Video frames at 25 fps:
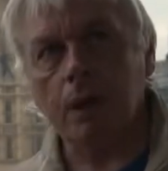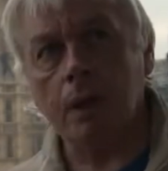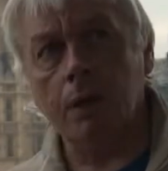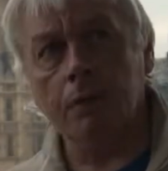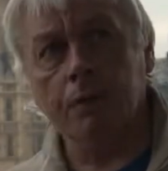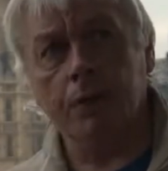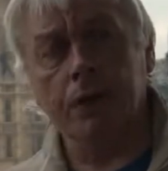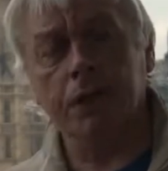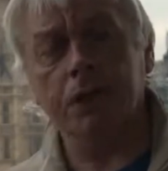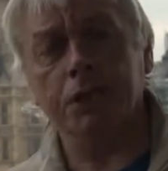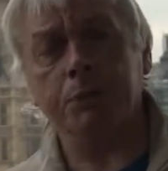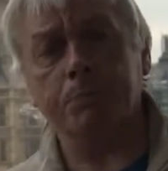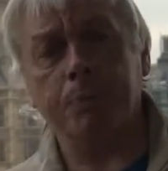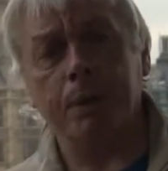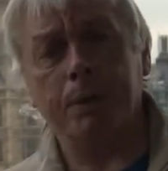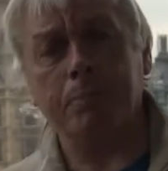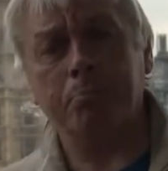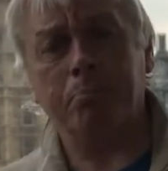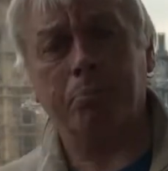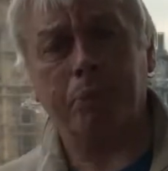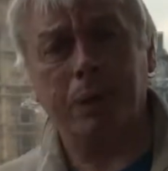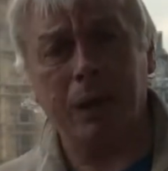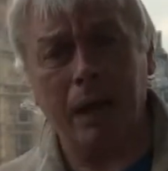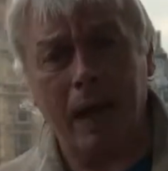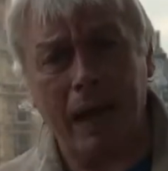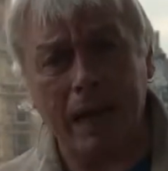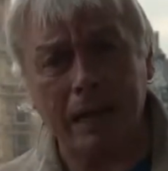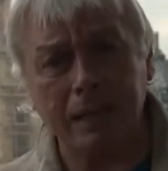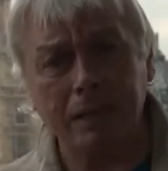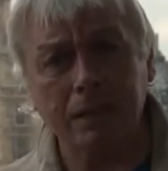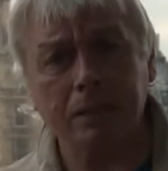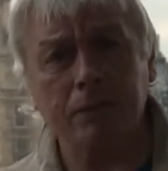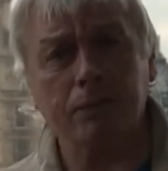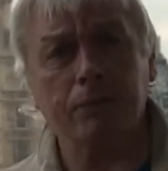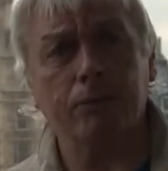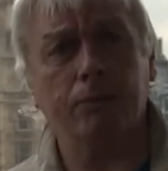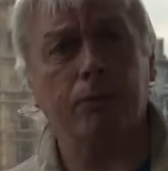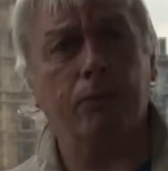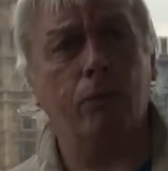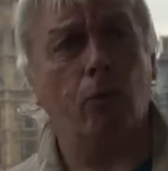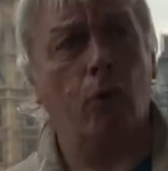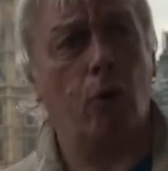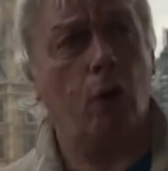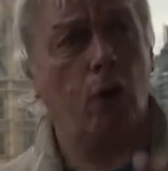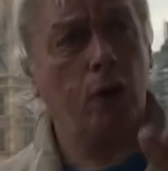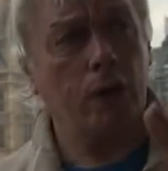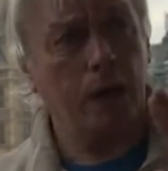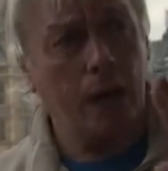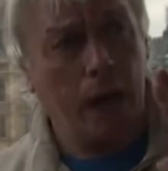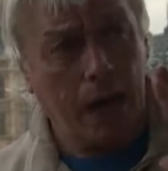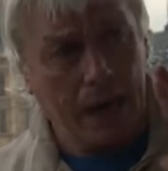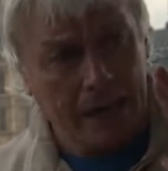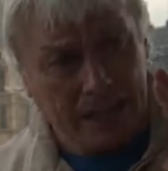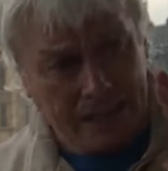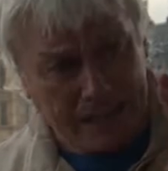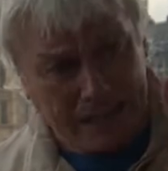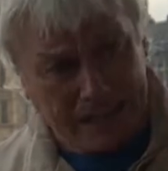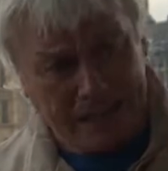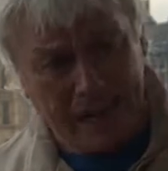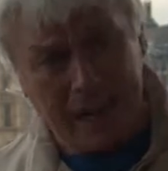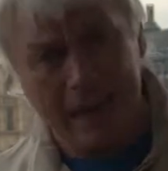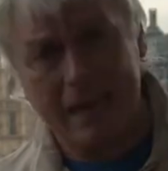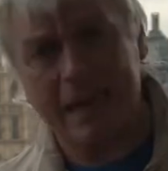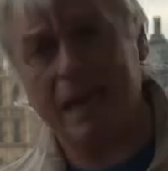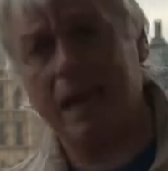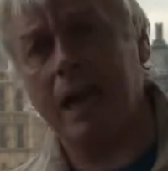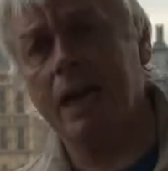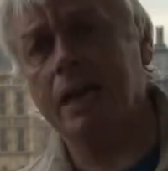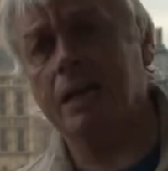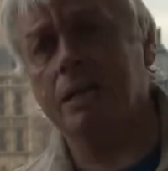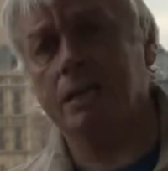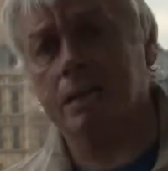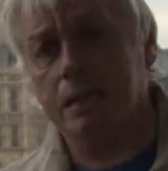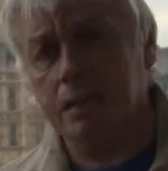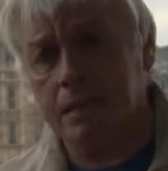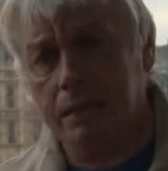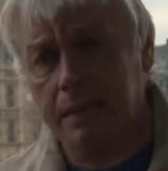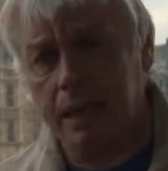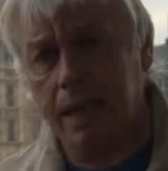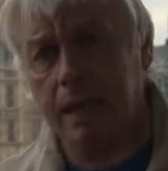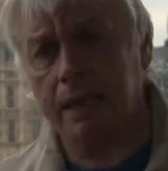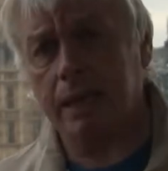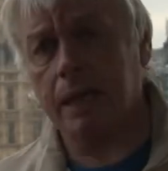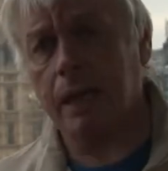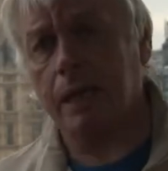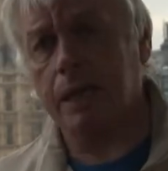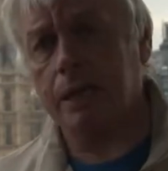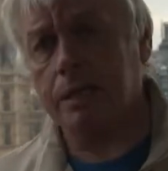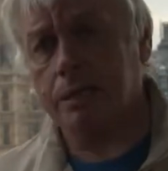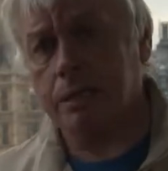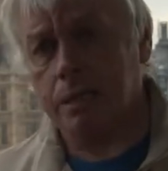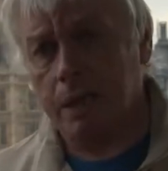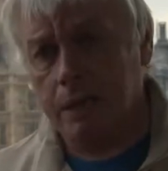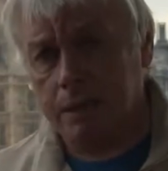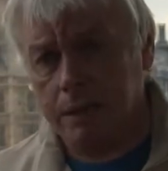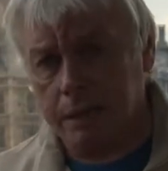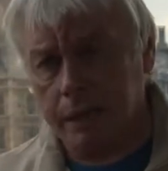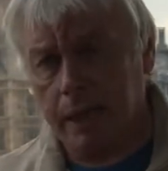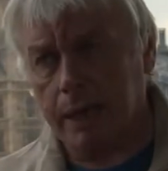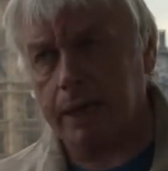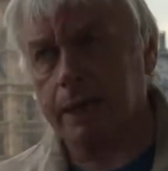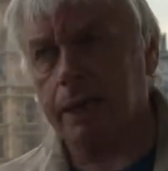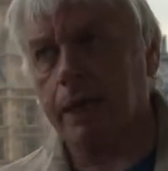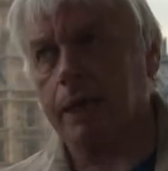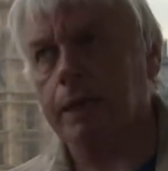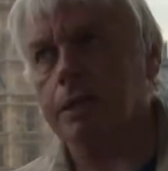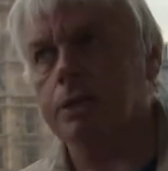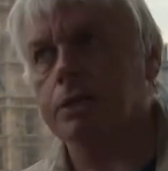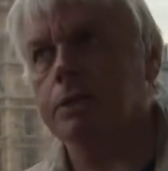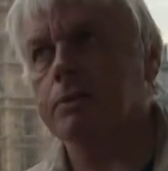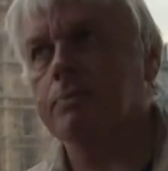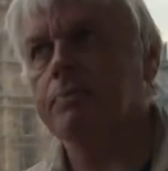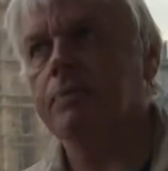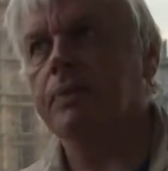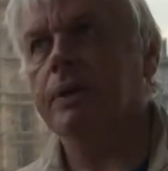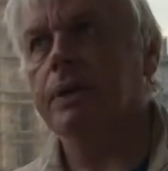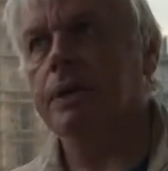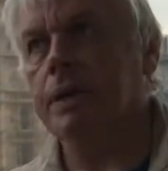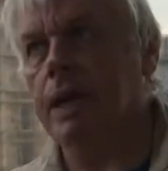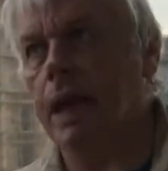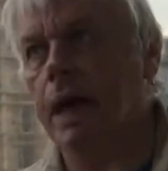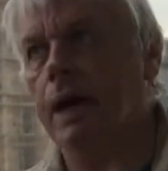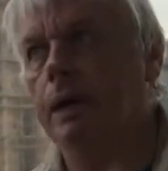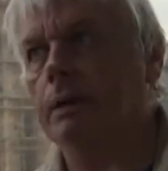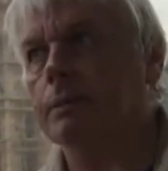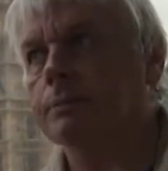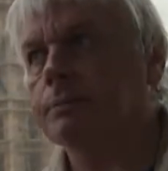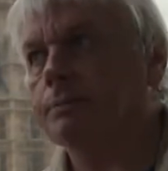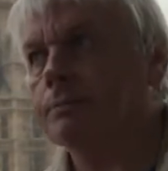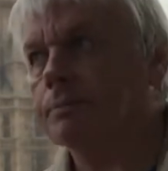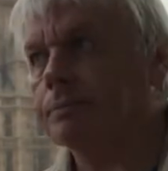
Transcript: that has been planned for decades and decades and decades. Now,